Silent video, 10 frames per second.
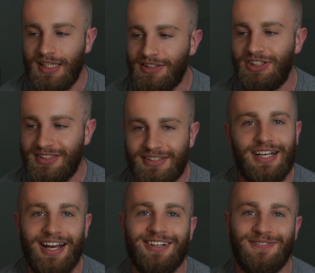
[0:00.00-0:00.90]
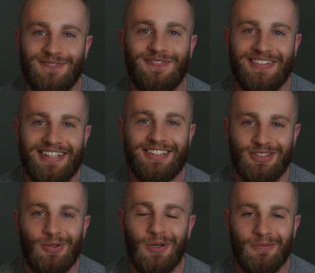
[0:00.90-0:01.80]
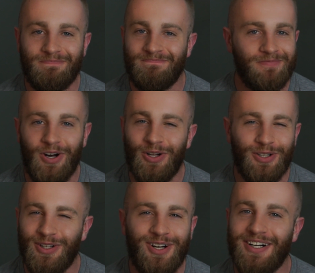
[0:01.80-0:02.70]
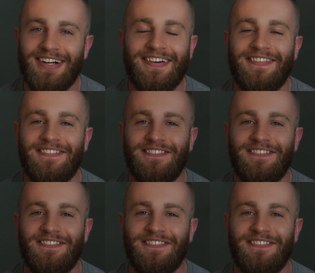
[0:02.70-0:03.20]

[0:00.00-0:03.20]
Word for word: that Jesus had in store all along.